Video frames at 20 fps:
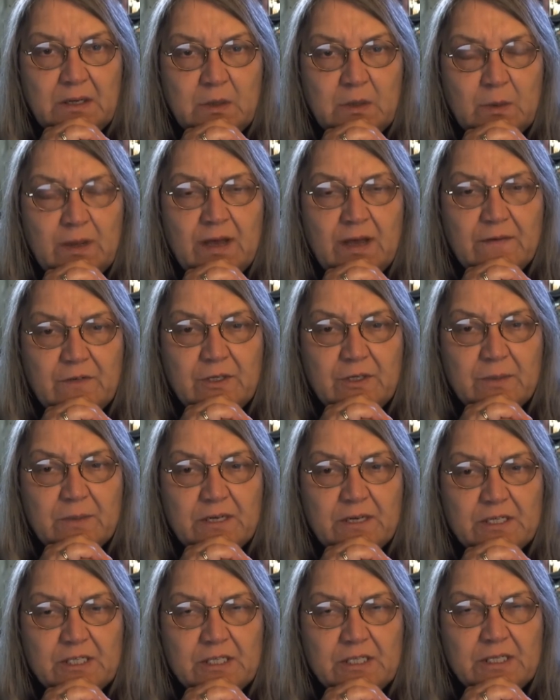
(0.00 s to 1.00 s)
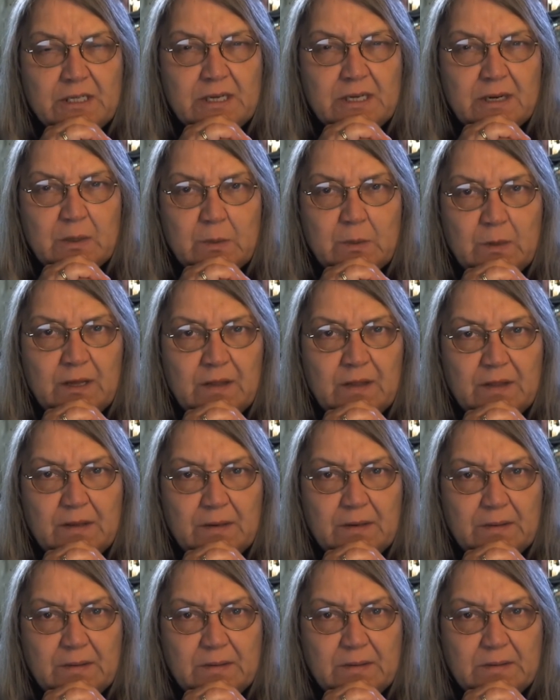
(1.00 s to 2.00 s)
We have too much to deal
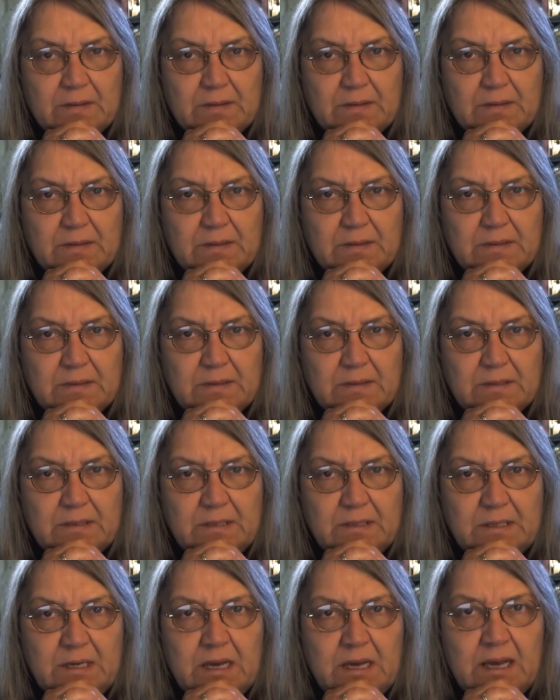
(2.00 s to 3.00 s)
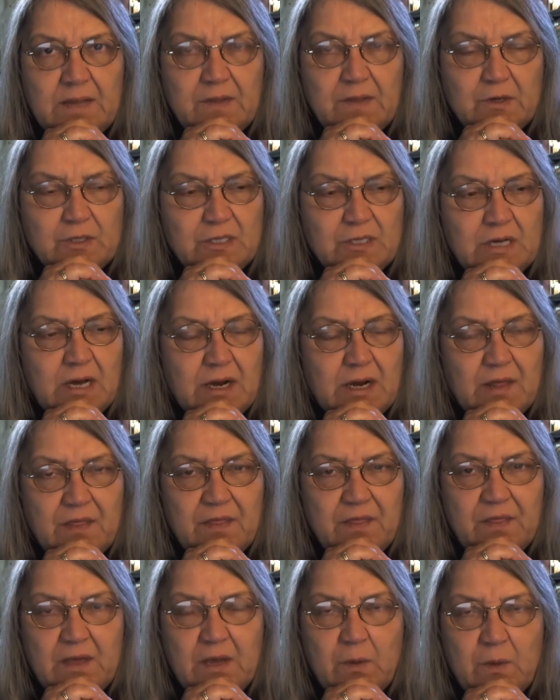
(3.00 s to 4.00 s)
with. And there's not a
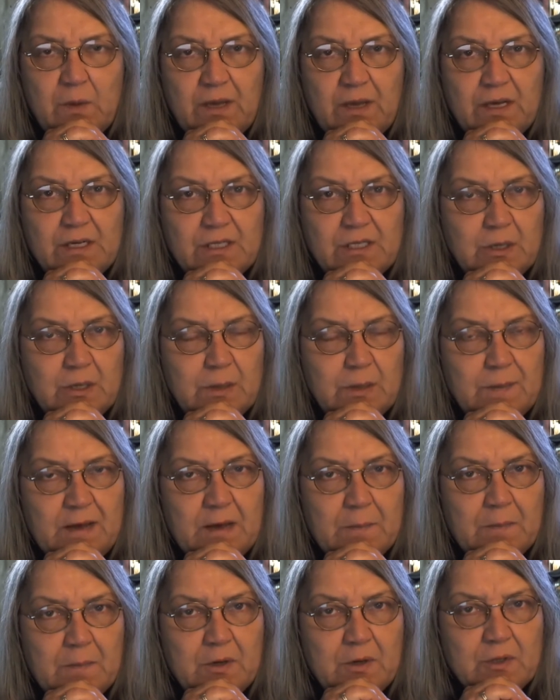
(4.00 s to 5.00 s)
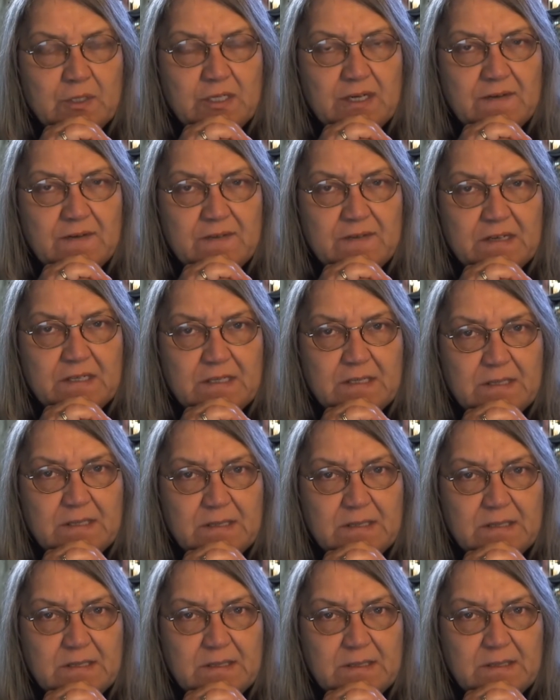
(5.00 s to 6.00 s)
thing we can do about most of it.
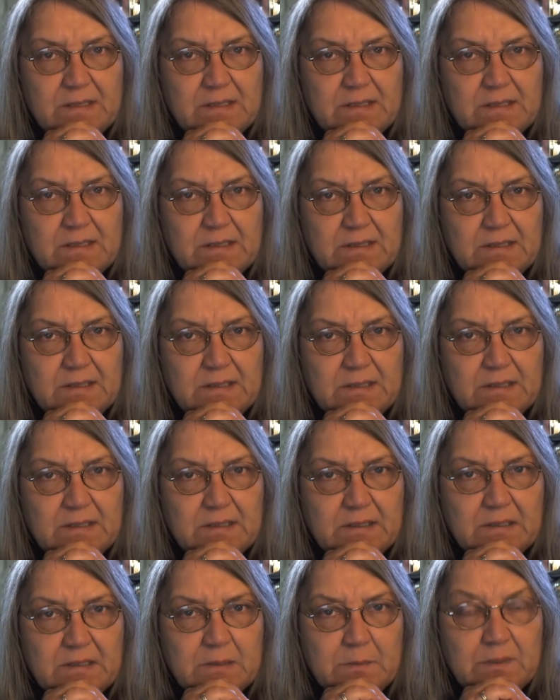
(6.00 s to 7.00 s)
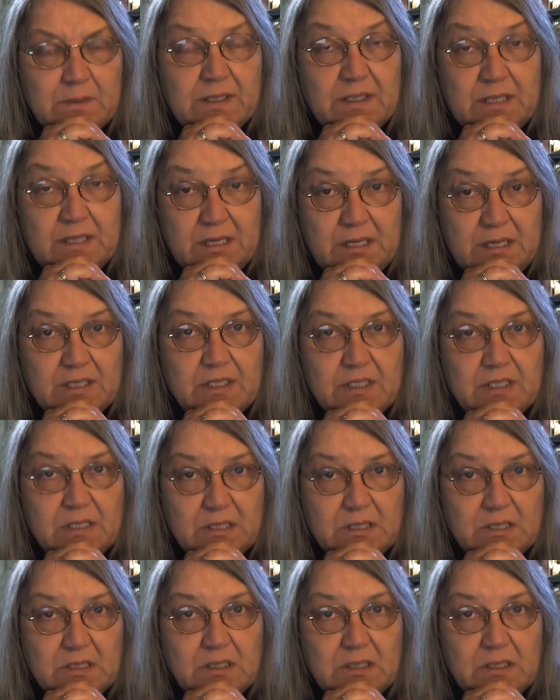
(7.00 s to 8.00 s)
But
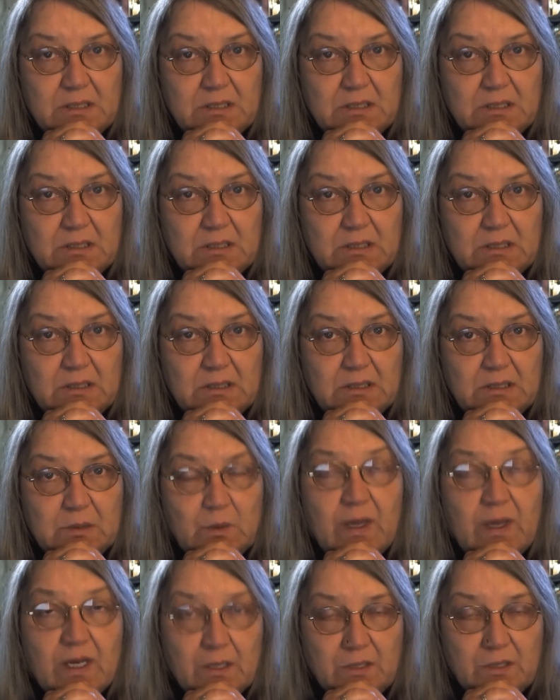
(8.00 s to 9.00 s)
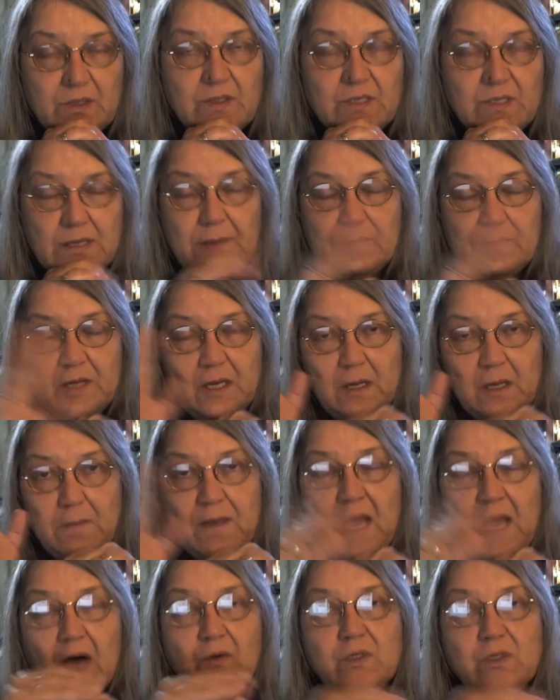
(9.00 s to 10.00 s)
this, we can do something
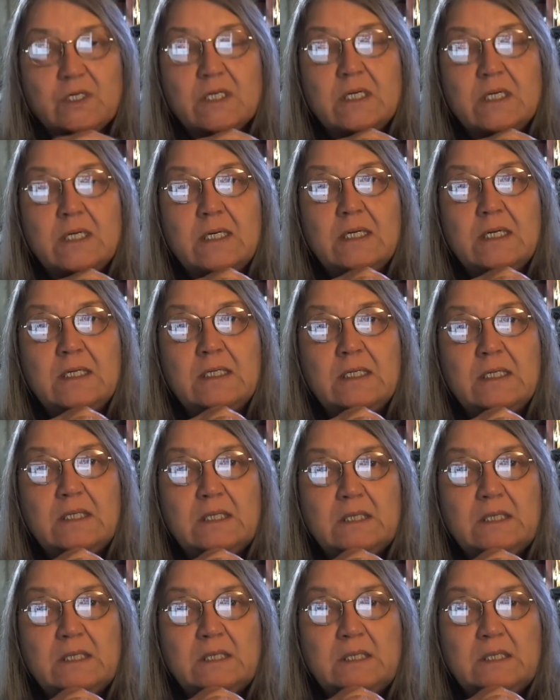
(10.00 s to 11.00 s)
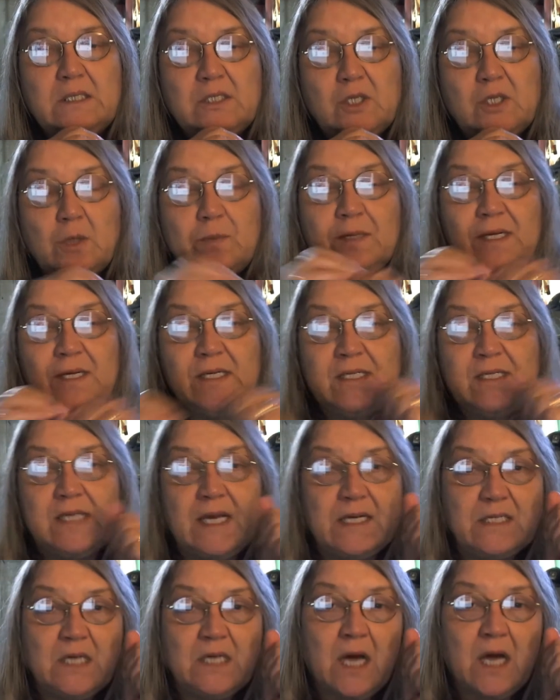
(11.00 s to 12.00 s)
about. So please
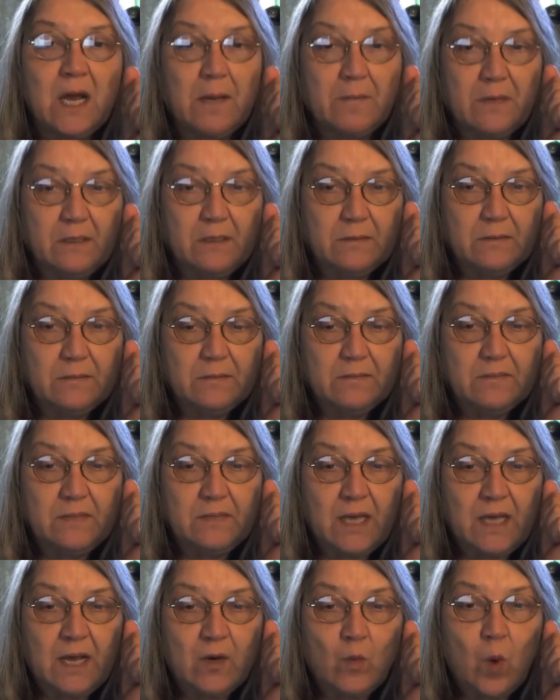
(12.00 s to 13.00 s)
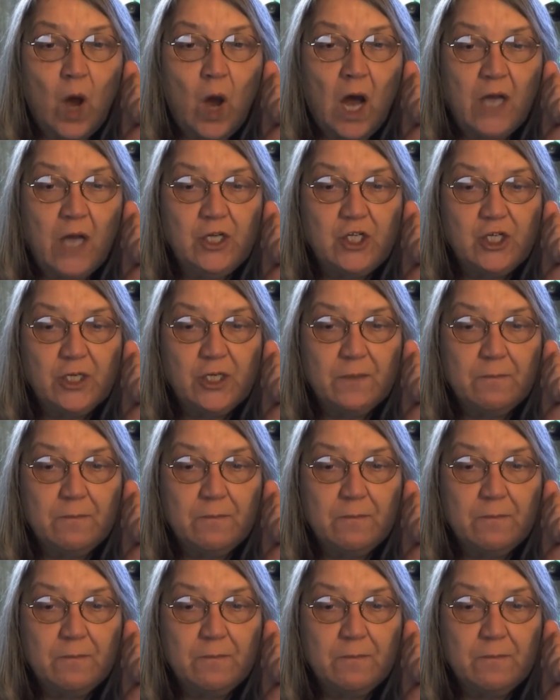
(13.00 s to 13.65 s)
take time and watch.